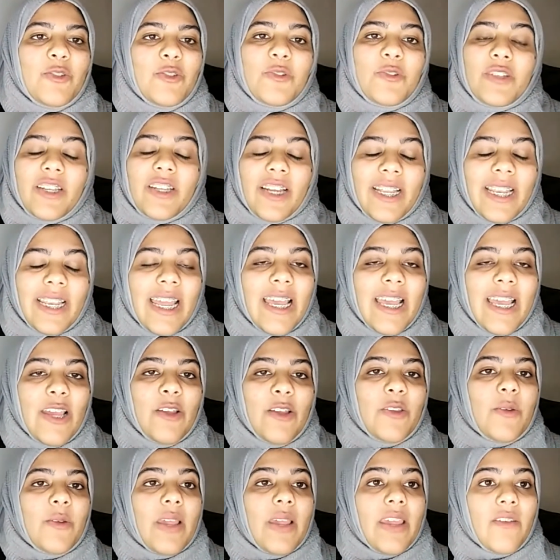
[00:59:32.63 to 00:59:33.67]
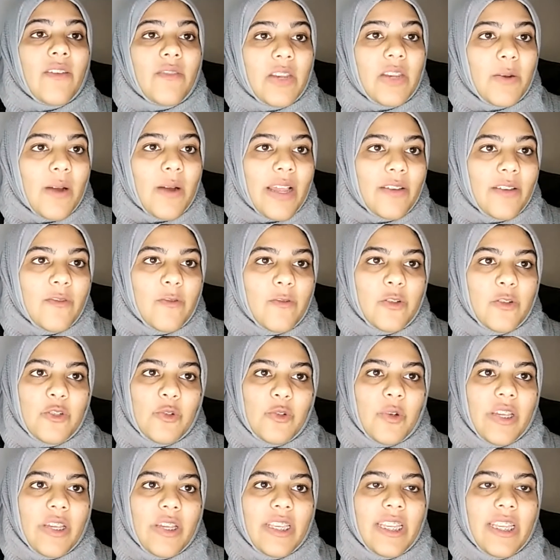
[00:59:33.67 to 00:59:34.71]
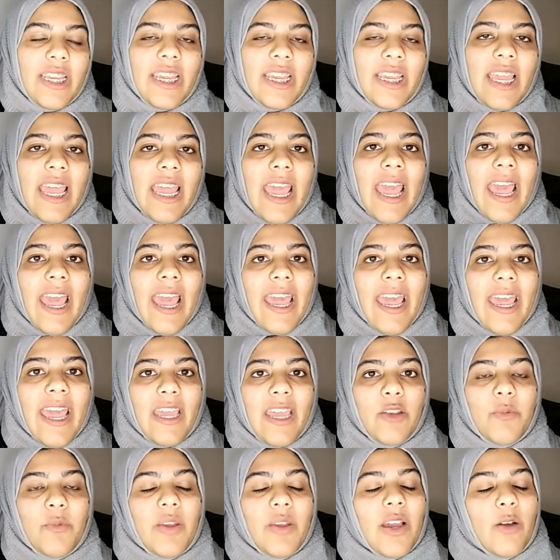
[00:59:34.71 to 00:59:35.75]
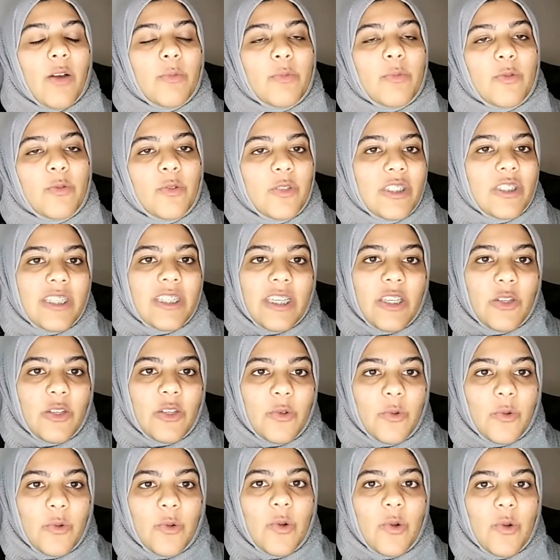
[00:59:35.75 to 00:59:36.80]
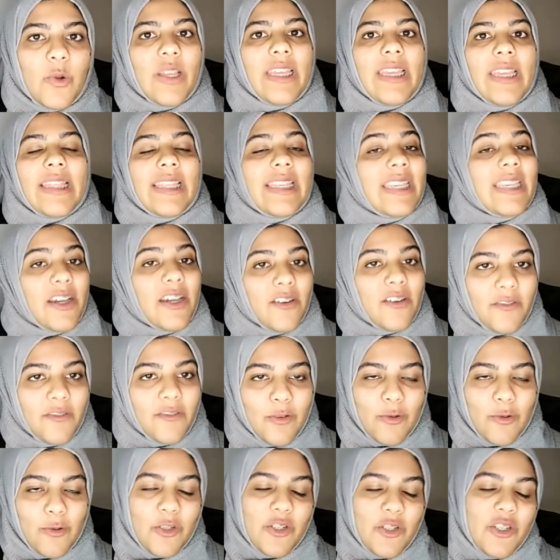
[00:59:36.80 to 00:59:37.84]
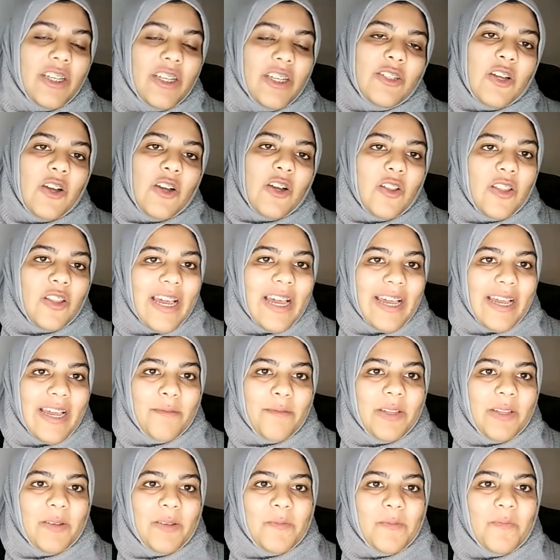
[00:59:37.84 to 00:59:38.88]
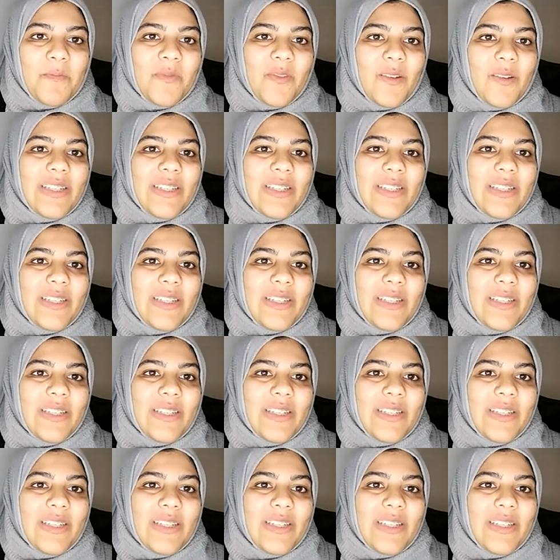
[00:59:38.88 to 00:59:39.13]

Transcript: Shukran to everyone for joining, and we hope to see you in the near future, inshallah. Ameen.